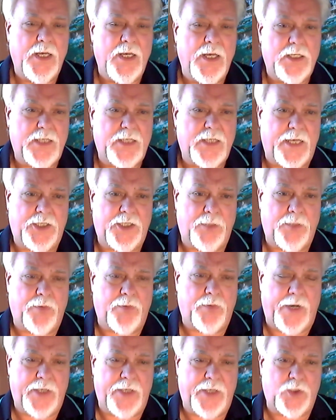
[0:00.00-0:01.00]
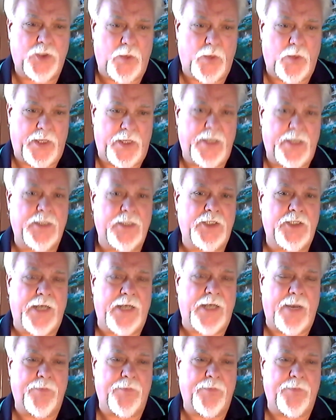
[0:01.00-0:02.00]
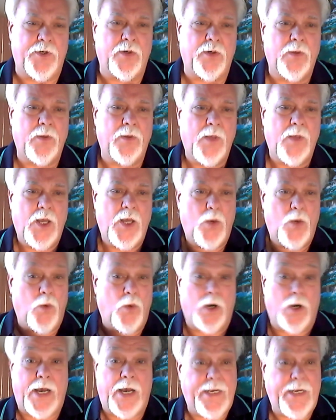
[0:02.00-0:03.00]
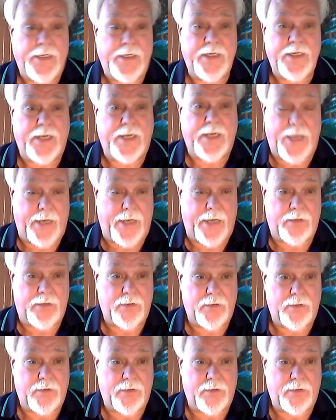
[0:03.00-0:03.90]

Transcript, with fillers: section breaks within a chapter where I indicate